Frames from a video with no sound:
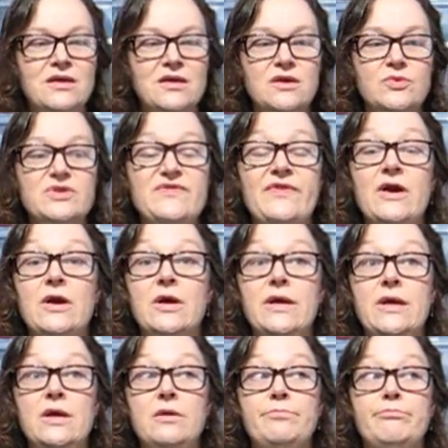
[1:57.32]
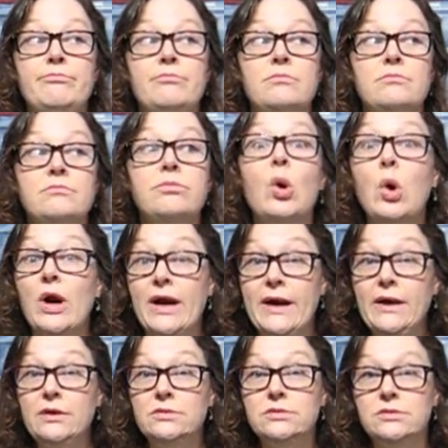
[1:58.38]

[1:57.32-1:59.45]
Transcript: it was very boring.